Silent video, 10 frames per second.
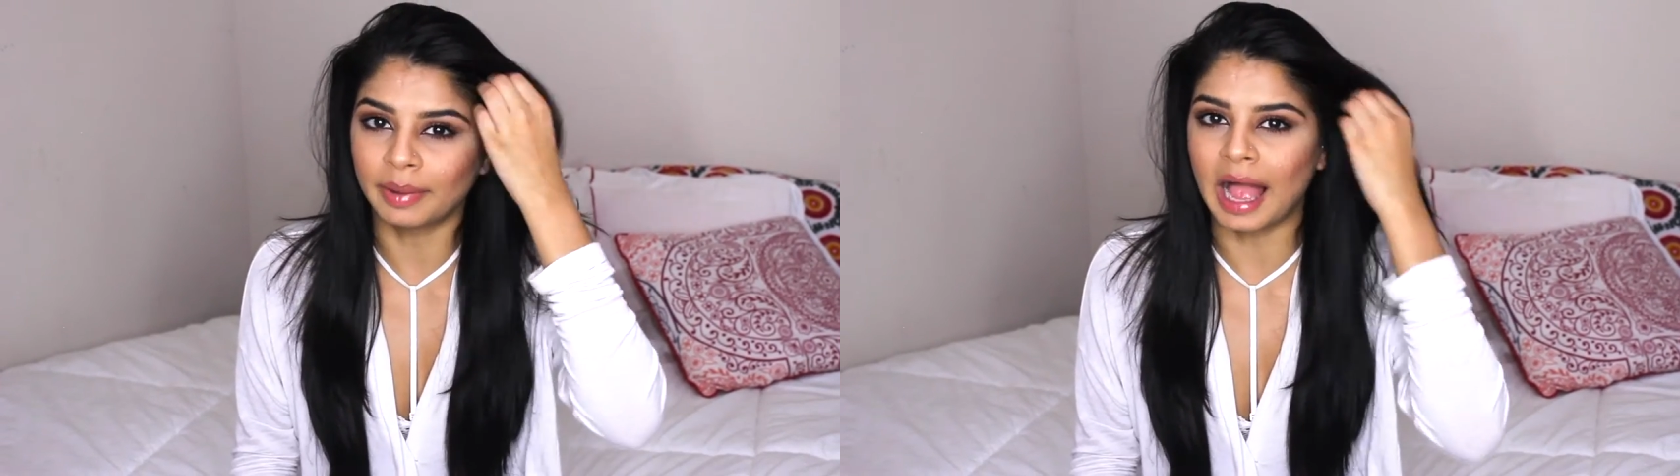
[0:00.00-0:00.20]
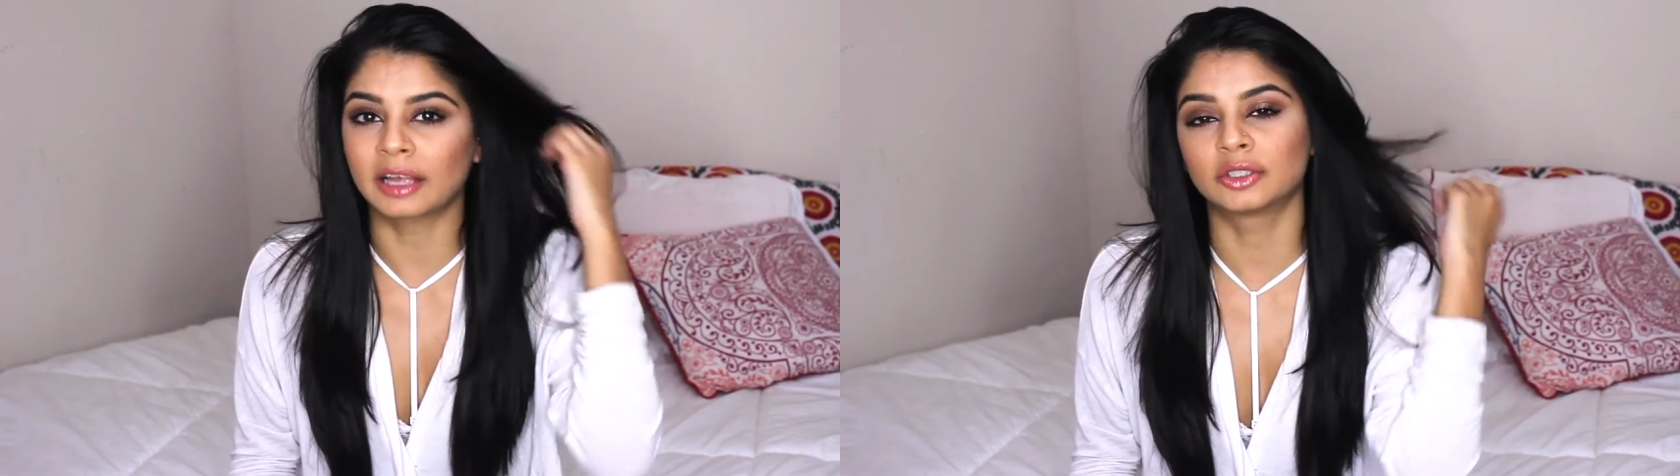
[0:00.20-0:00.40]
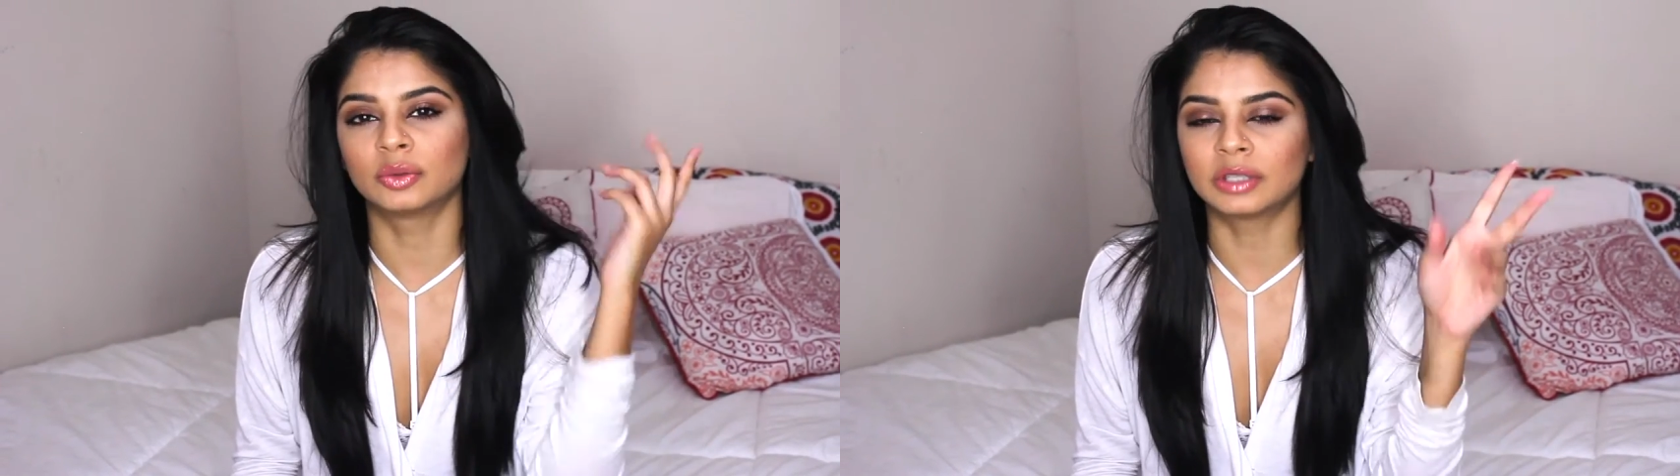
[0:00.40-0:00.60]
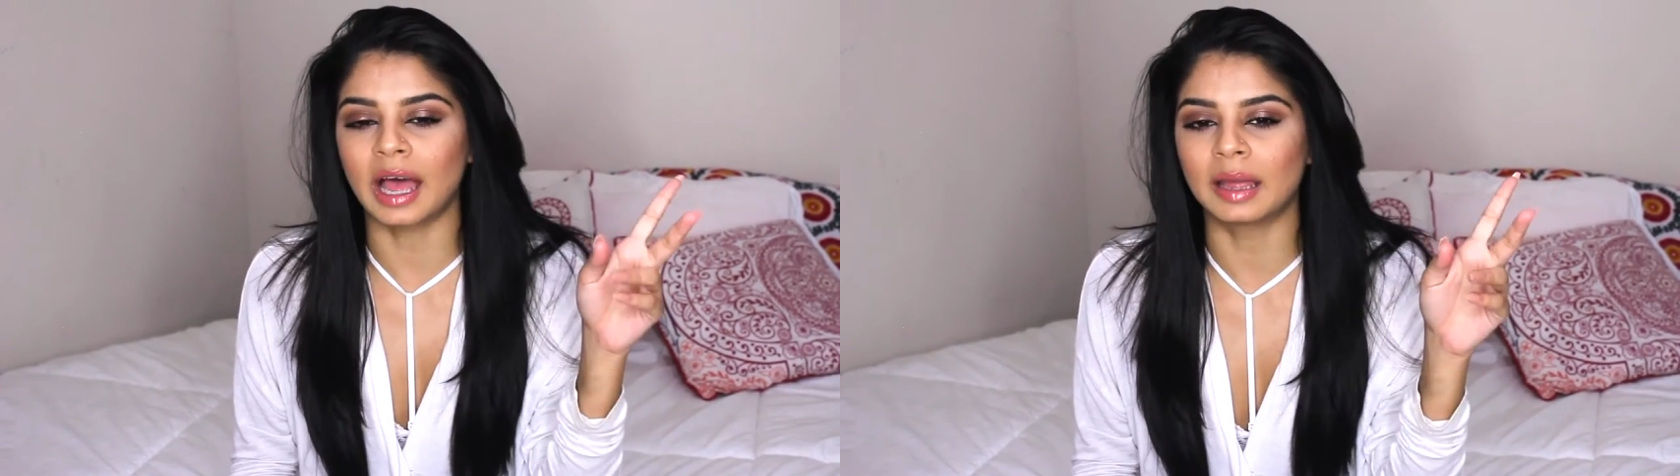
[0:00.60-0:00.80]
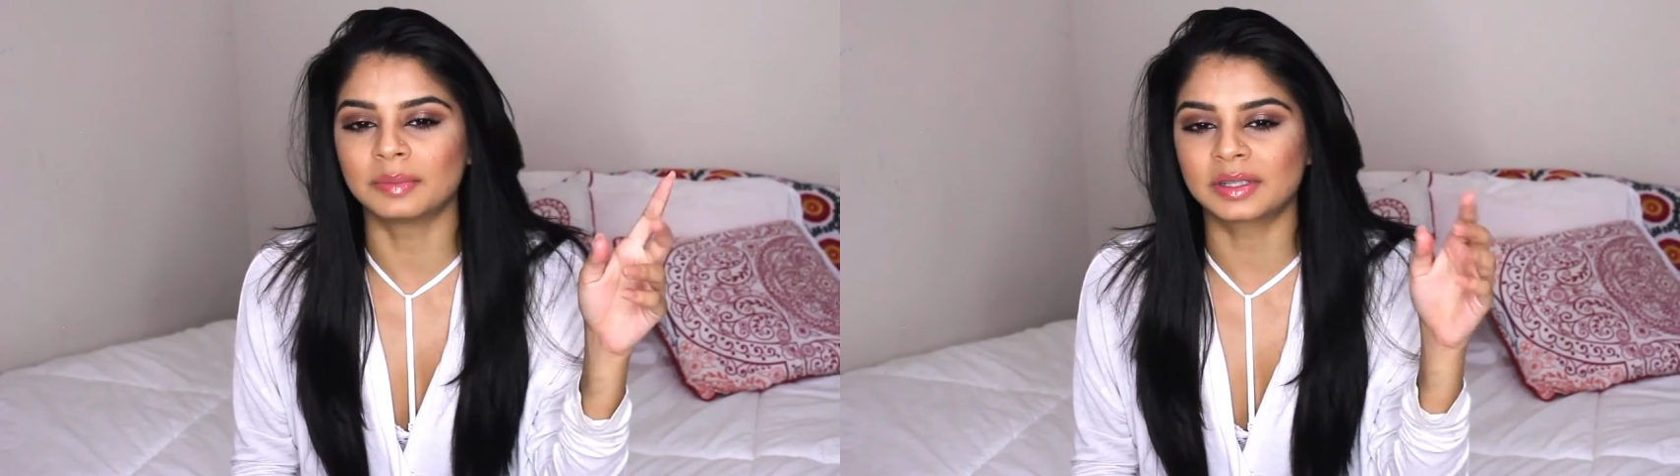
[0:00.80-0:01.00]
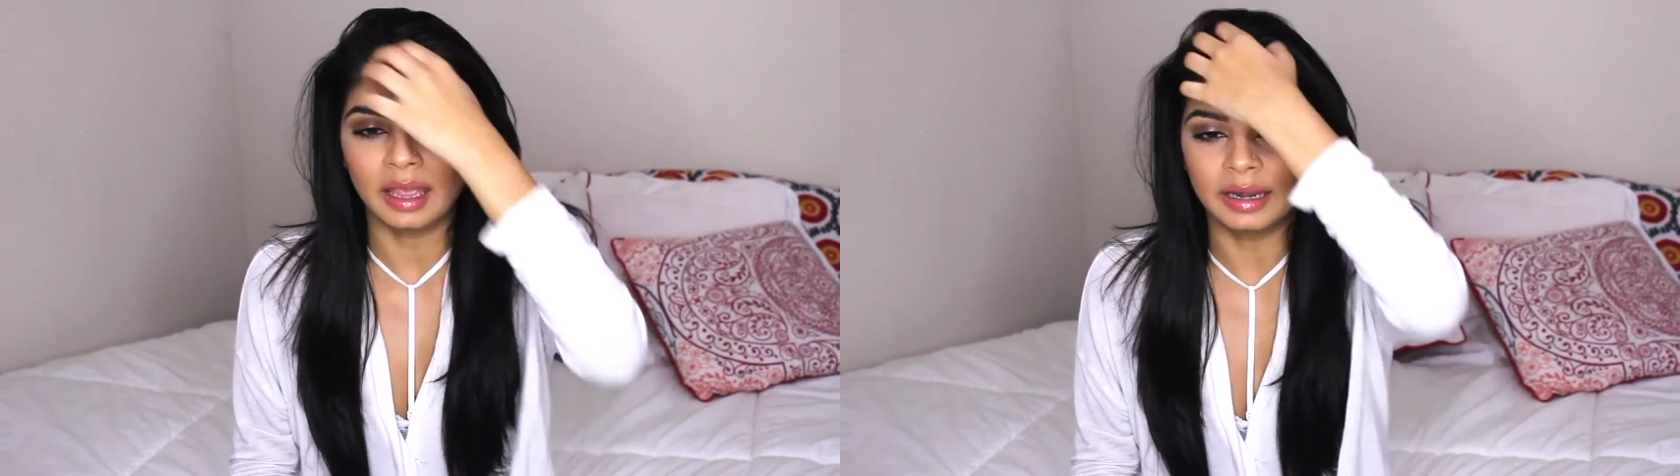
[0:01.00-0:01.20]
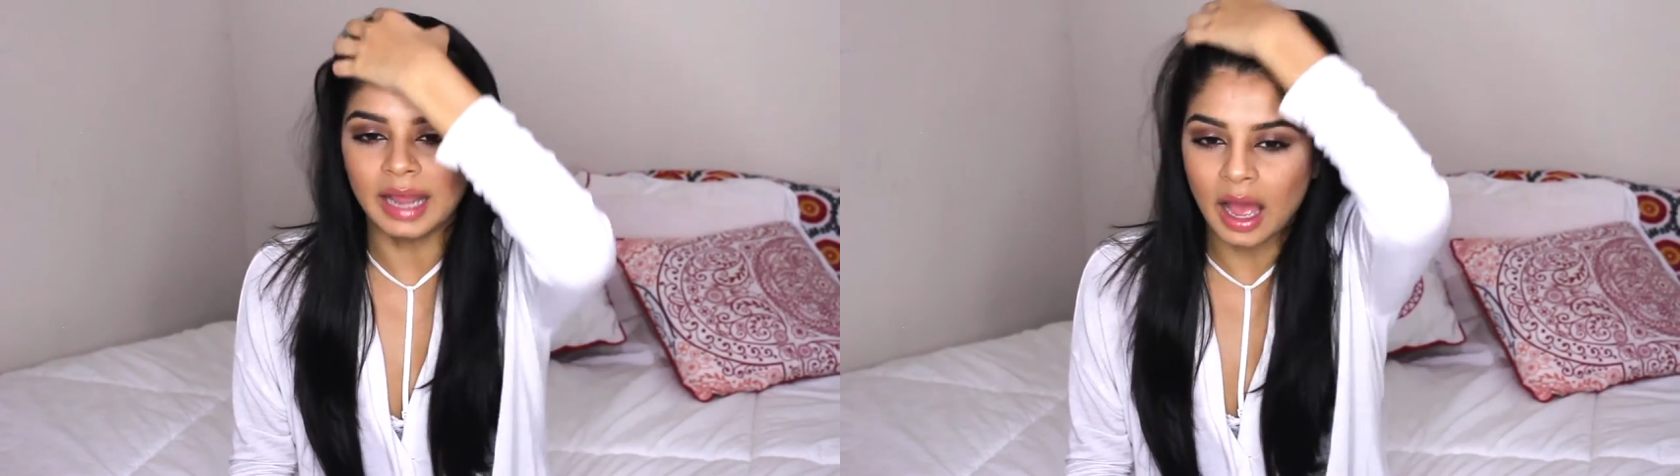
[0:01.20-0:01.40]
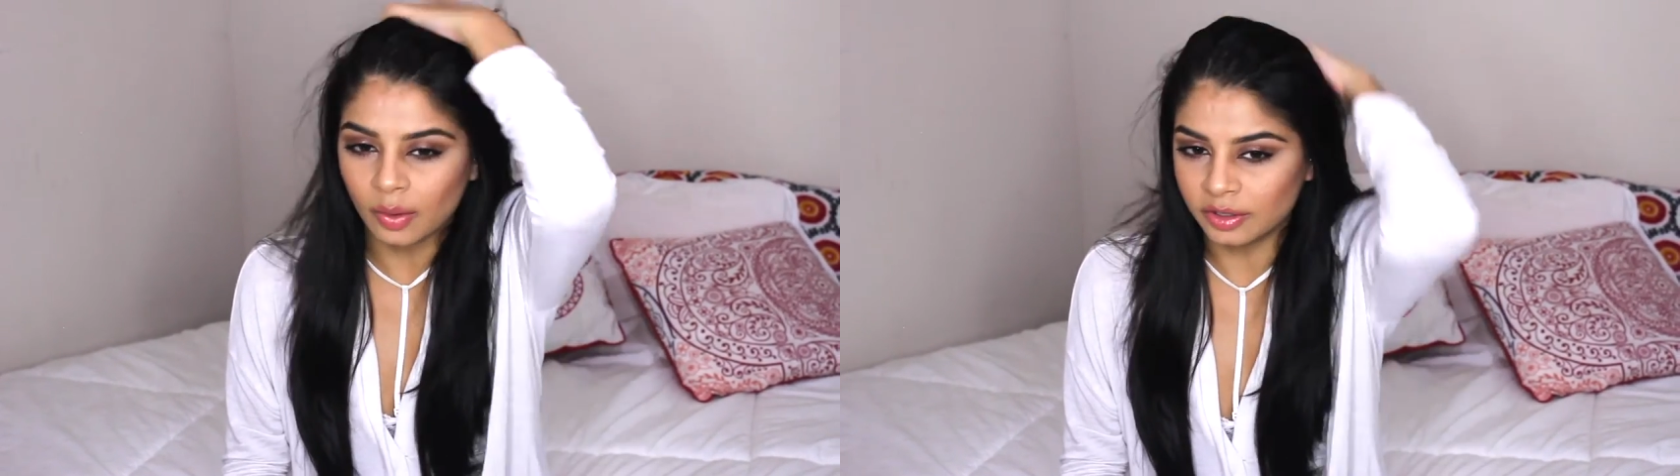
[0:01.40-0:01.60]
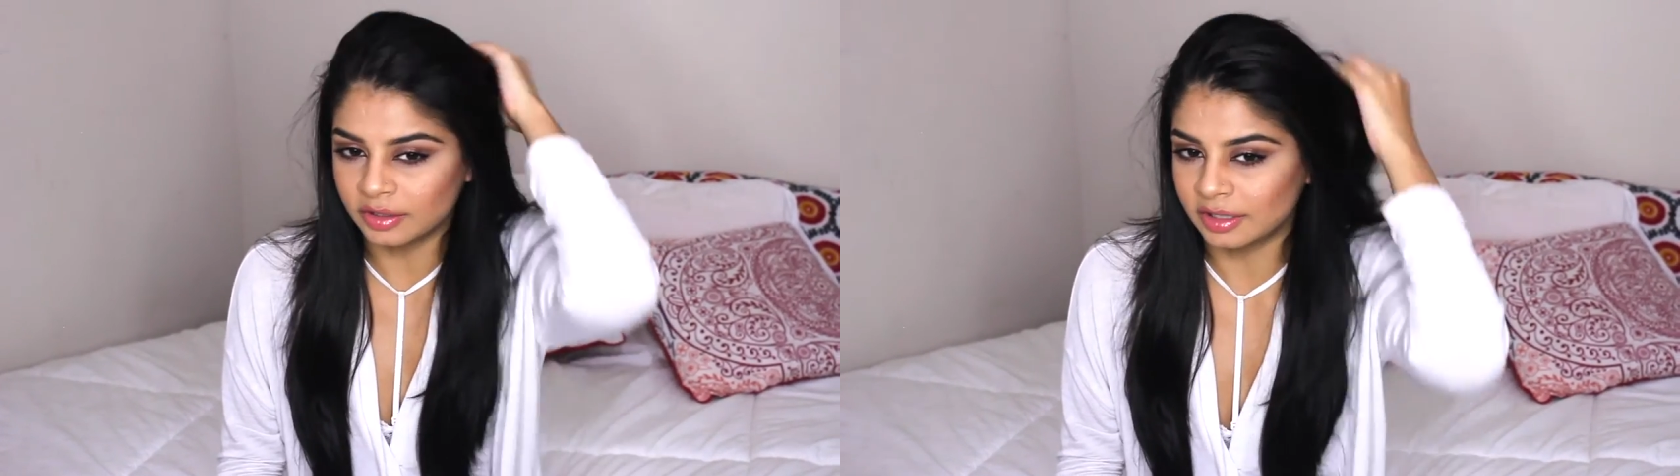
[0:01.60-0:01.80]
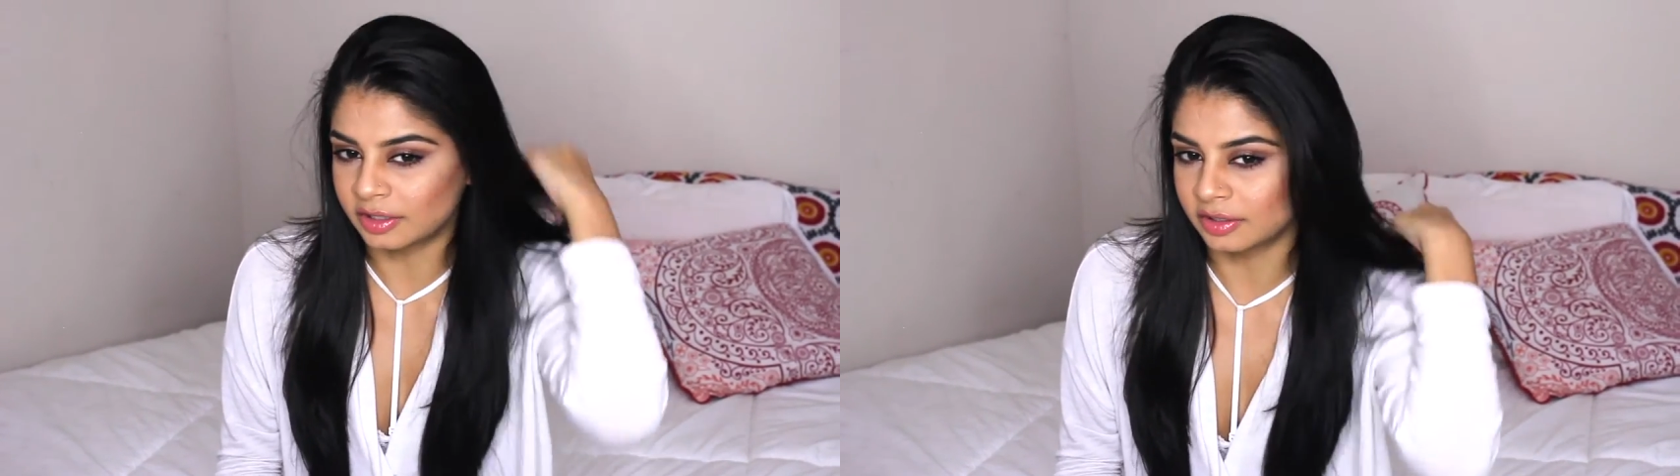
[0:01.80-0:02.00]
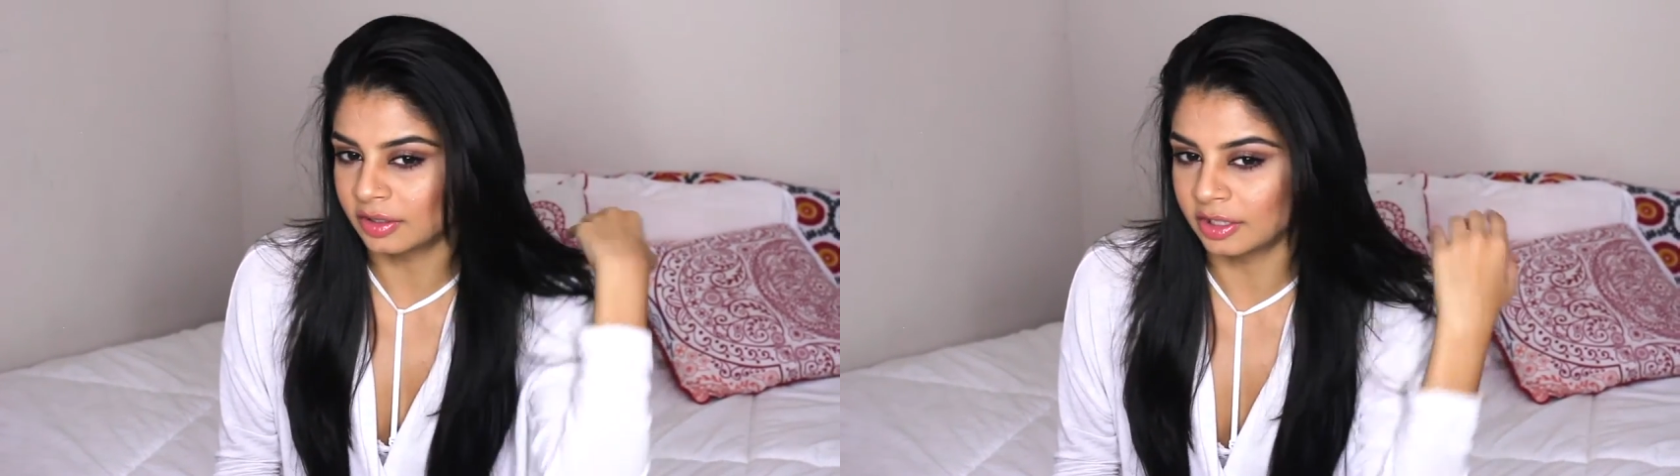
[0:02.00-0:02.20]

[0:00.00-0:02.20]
black two times and now this is